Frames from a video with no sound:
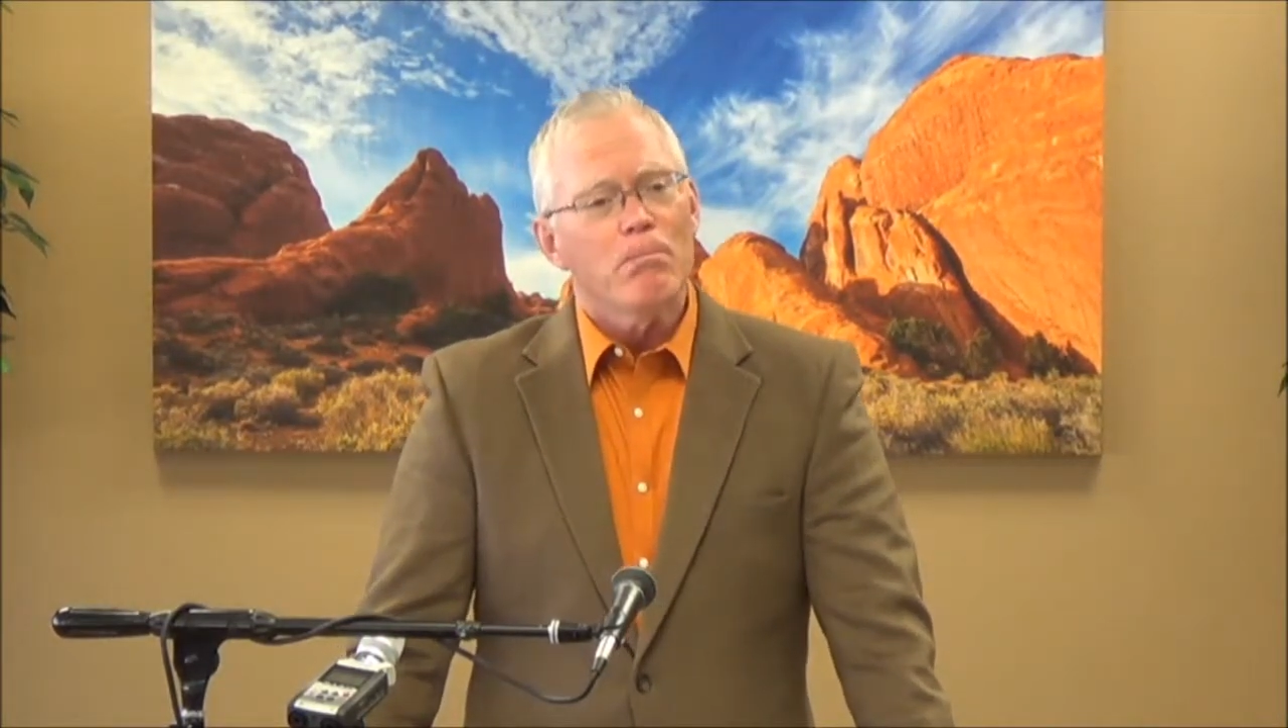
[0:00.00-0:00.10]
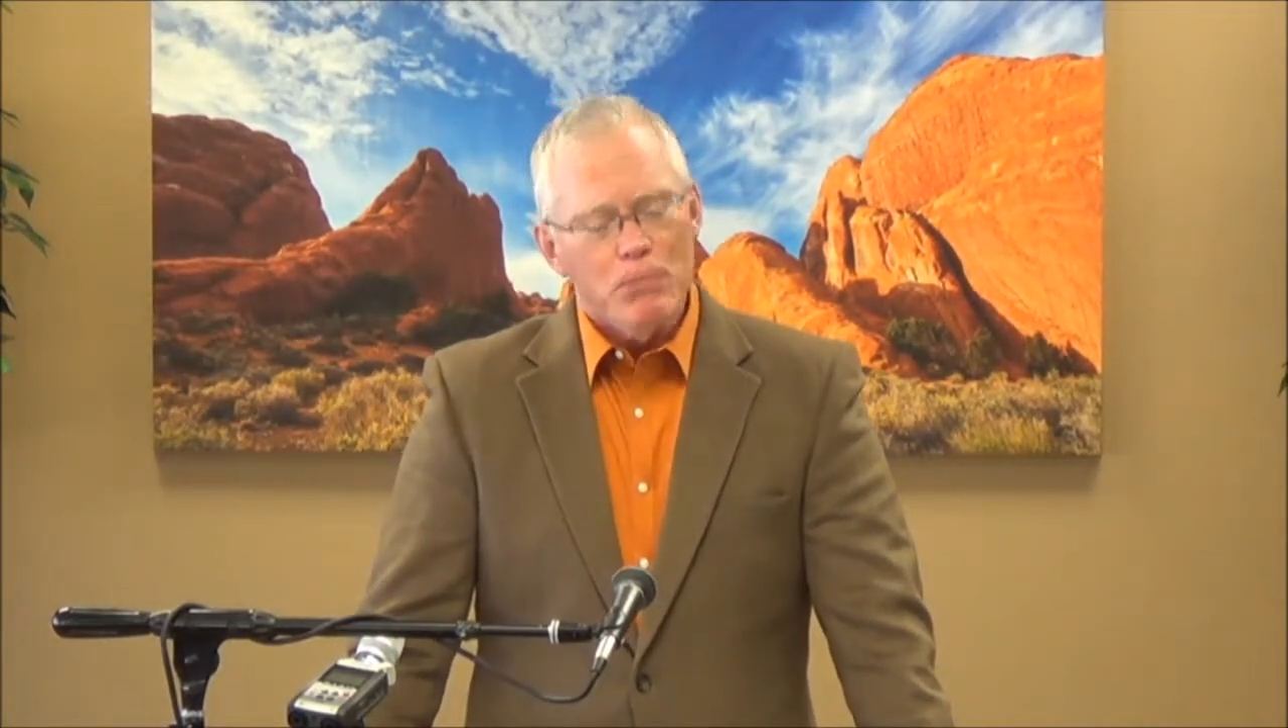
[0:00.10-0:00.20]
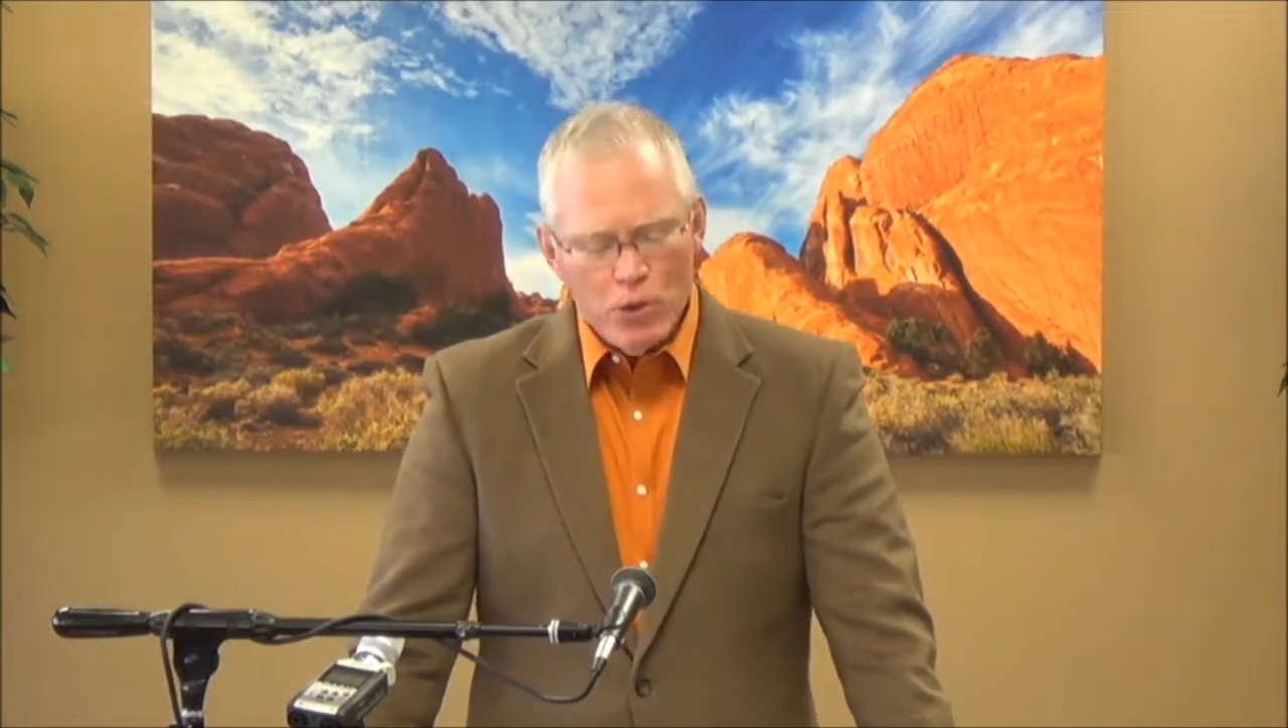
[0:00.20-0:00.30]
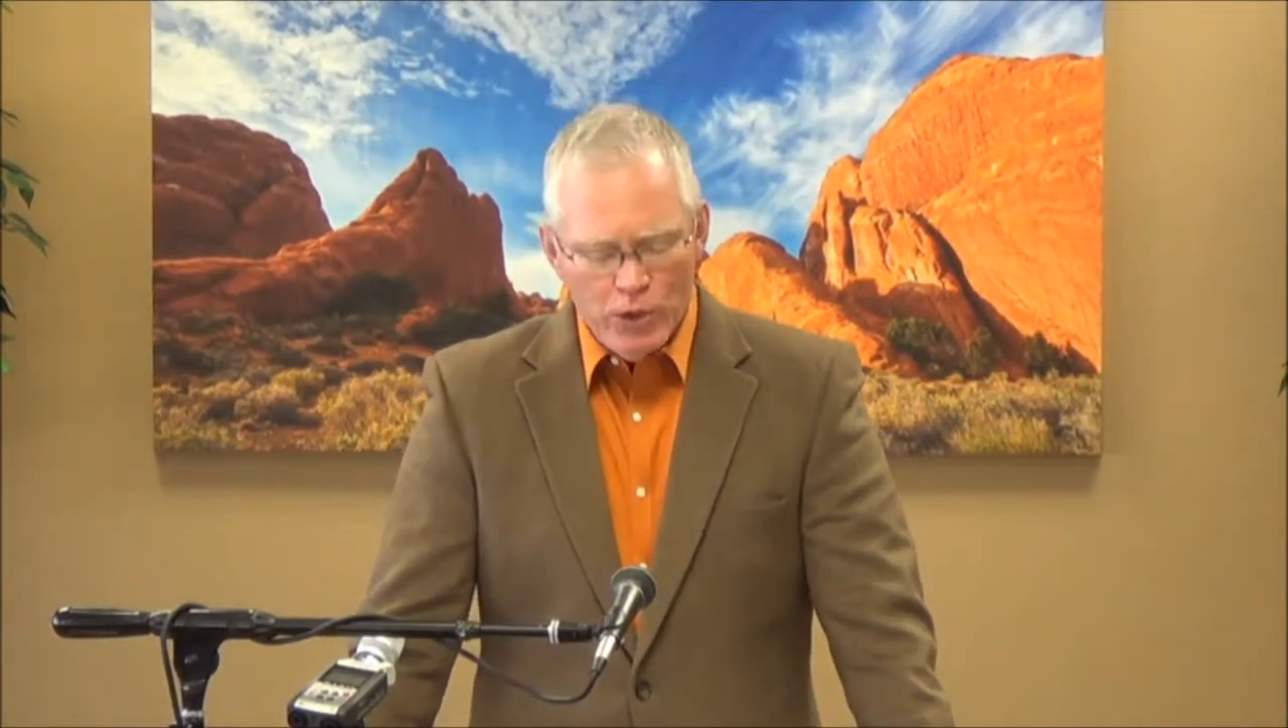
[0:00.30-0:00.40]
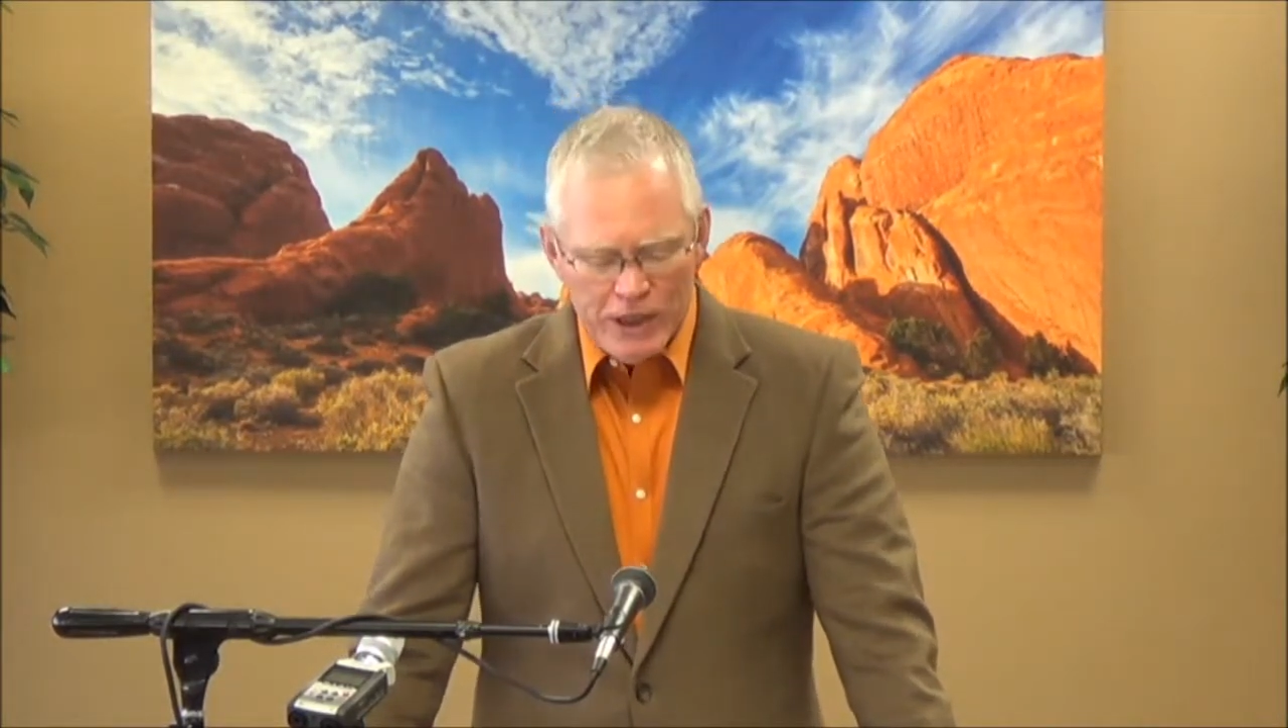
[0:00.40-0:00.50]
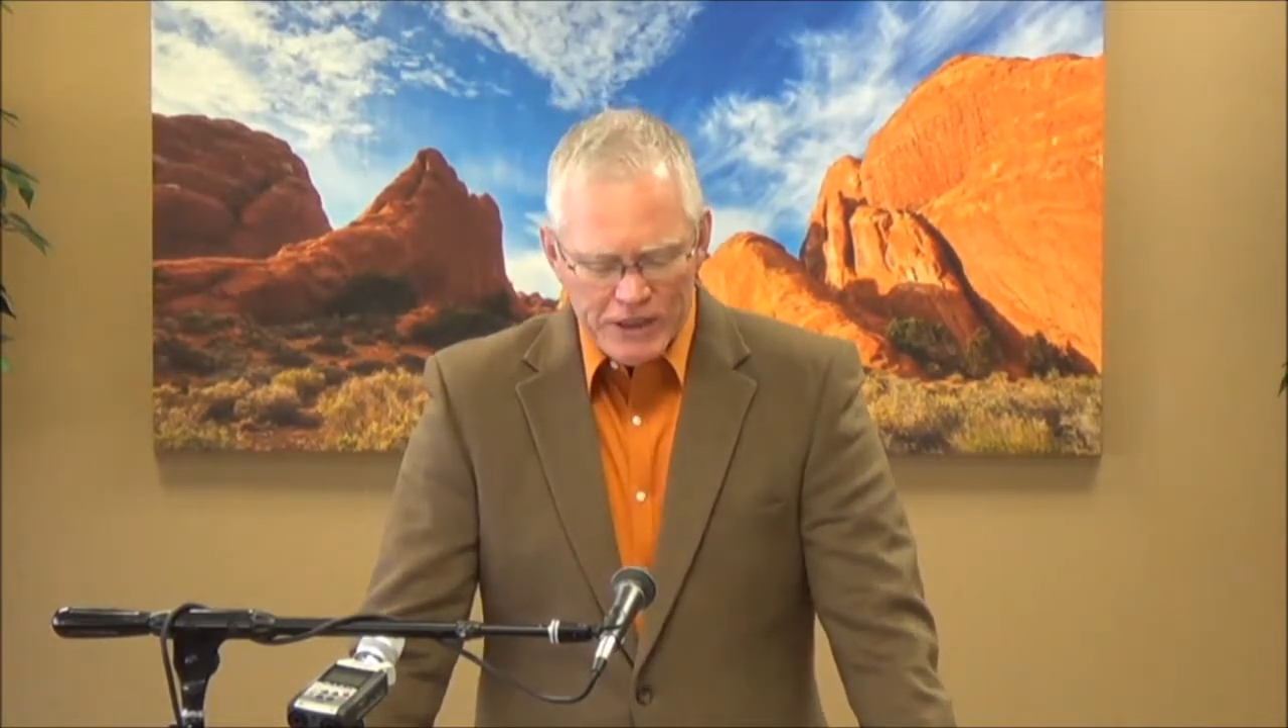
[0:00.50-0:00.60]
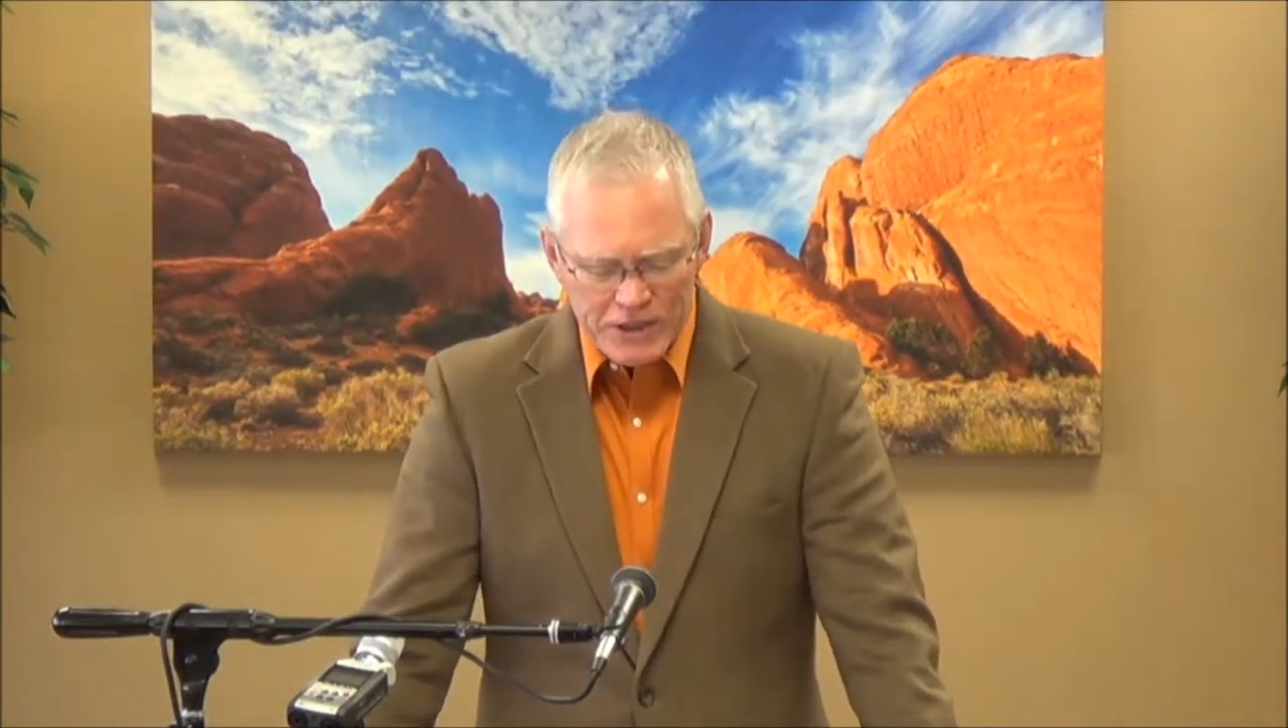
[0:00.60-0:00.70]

Moody